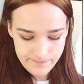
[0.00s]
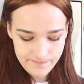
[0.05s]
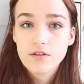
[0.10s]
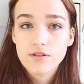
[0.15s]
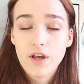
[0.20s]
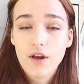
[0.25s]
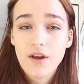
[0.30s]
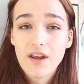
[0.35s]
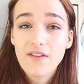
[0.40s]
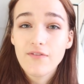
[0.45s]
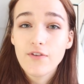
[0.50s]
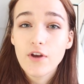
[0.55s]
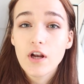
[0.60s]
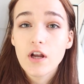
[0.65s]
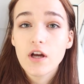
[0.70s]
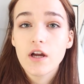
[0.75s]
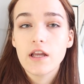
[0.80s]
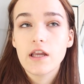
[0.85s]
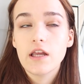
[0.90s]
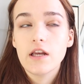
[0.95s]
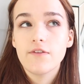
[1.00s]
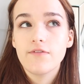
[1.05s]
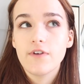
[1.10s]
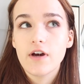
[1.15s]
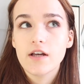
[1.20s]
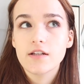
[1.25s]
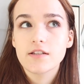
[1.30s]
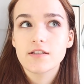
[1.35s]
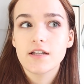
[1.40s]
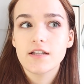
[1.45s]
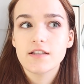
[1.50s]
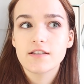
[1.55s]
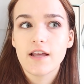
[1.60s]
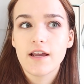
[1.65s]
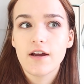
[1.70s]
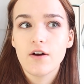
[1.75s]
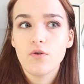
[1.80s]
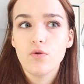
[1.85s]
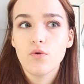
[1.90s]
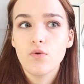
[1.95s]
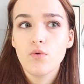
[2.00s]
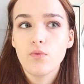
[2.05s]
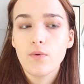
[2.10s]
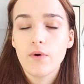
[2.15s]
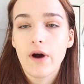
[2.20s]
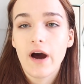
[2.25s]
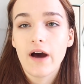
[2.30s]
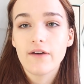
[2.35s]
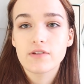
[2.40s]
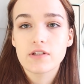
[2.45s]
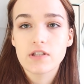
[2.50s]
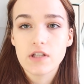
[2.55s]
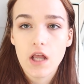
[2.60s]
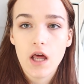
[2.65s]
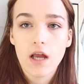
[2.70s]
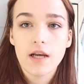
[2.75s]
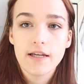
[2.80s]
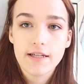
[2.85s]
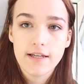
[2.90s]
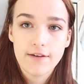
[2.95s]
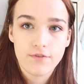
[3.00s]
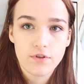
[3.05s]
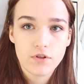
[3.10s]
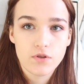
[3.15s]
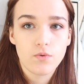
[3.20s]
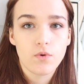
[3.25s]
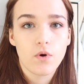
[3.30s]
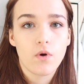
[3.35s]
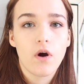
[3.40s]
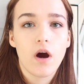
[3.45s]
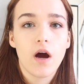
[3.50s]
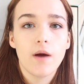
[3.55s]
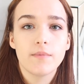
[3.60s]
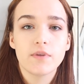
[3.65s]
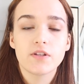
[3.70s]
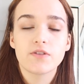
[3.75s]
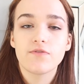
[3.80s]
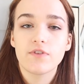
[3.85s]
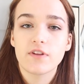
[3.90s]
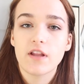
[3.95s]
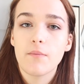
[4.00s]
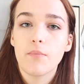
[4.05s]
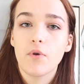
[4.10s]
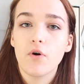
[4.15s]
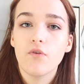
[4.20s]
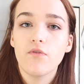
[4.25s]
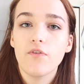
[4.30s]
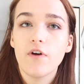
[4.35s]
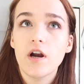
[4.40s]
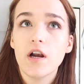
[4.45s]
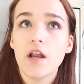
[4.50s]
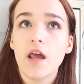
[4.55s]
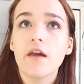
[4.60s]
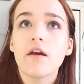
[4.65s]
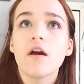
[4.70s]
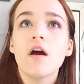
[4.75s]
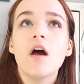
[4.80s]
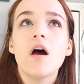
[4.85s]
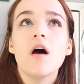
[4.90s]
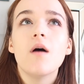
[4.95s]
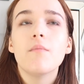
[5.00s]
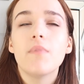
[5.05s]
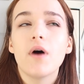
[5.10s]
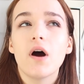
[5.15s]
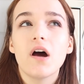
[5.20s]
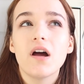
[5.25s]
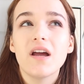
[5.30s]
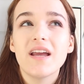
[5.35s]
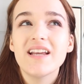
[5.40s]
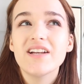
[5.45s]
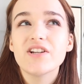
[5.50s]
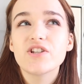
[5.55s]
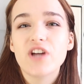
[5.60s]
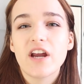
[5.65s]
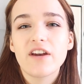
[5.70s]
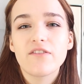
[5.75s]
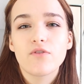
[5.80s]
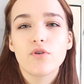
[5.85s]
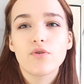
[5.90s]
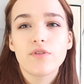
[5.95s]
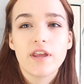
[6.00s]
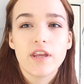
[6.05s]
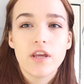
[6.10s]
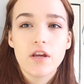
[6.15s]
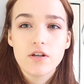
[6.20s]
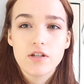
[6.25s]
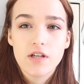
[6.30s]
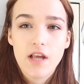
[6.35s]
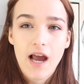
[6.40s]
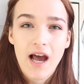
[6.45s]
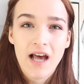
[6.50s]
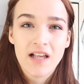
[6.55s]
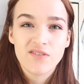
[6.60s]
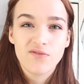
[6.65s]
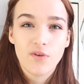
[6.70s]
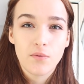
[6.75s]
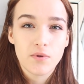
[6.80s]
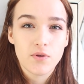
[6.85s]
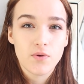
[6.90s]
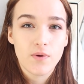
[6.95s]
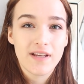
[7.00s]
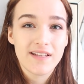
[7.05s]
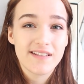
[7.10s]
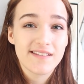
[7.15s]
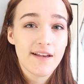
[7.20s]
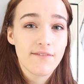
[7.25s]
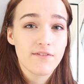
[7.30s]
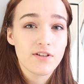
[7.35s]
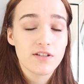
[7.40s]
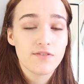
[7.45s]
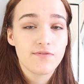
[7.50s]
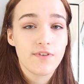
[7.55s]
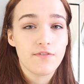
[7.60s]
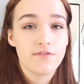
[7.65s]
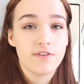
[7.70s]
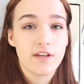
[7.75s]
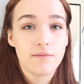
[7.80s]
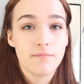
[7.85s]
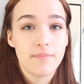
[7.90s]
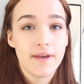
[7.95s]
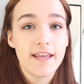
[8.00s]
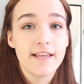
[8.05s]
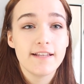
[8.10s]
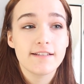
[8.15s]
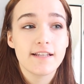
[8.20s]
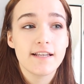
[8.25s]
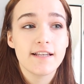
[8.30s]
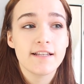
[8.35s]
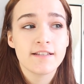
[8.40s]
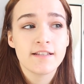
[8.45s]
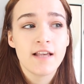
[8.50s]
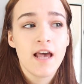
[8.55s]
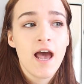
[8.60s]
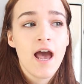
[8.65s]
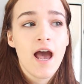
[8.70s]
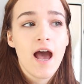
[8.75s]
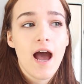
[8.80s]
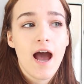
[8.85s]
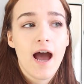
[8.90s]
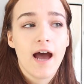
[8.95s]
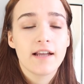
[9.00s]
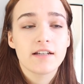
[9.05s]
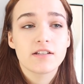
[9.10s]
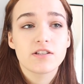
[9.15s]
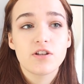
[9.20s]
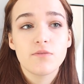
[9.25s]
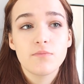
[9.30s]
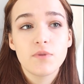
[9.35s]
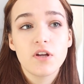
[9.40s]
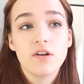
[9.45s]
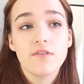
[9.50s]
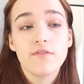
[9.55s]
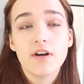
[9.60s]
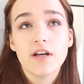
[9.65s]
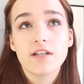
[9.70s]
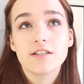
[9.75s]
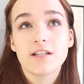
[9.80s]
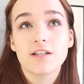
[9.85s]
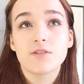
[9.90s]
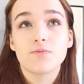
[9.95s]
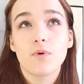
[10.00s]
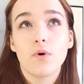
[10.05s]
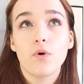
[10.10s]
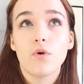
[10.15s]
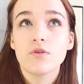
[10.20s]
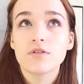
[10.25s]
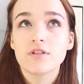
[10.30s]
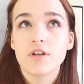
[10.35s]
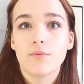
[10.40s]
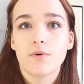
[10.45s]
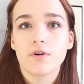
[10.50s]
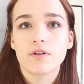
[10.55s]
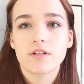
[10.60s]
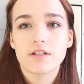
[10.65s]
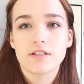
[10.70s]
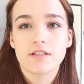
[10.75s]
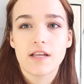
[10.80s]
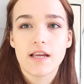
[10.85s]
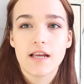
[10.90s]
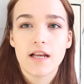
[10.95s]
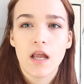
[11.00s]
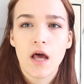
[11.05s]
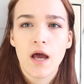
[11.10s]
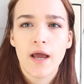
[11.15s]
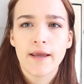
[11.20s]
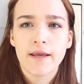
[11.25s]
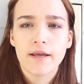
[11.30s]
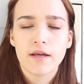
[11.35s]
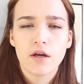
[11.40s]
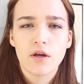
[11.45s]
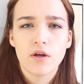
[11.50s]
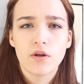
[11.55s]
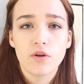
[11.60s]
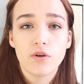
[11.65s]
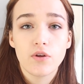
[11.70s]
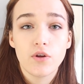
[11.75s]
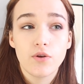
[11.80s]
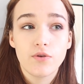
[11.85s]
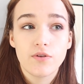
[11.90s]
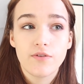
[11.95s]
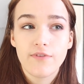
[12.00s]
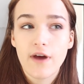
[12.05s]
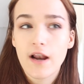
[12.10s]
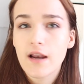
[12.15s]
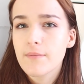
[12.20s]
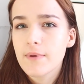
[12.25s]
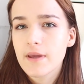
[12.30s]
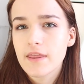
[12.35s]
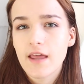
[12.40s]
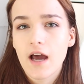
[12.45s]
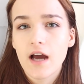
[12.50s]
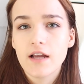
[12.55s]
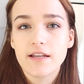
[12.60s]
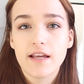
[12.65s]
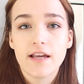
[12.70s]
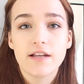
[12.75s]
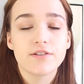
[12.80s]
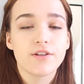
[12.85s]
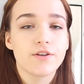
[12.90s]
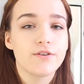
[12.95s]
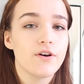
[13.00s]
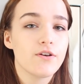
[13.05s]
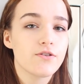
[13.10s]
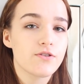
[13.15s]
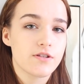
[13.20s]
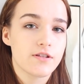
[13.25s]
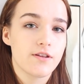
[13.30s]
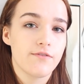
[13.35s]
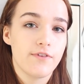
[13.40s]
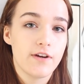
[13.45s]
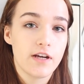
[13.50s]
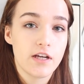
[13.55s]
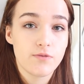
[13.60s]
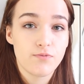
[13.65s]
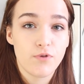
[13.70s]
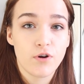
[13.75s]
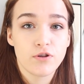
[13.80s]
So if you look at universities, they all will have slightly different requirements for their portfolio, but in general they usually ask for between 7 to 15 pieces, and some universities will also want to see like you developing that idea, so not just the finished